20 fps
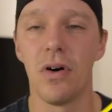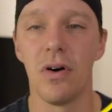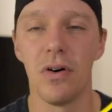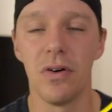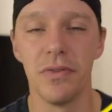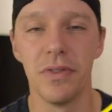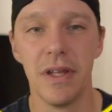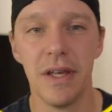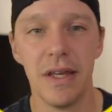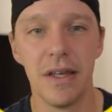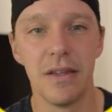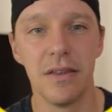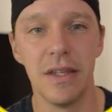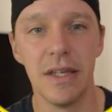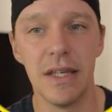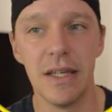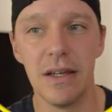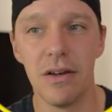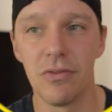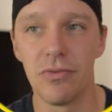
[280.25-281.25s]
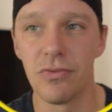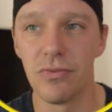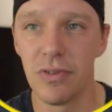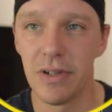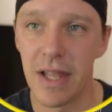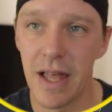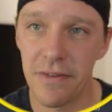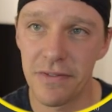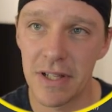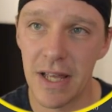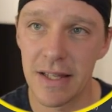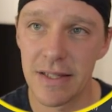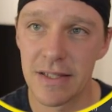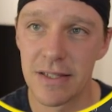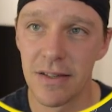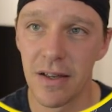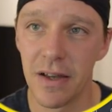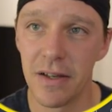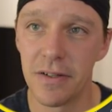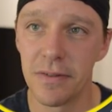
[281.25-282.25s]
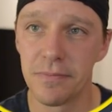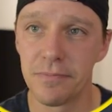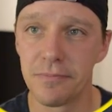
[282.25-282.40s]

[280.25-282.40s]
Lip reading: on the left-hand side.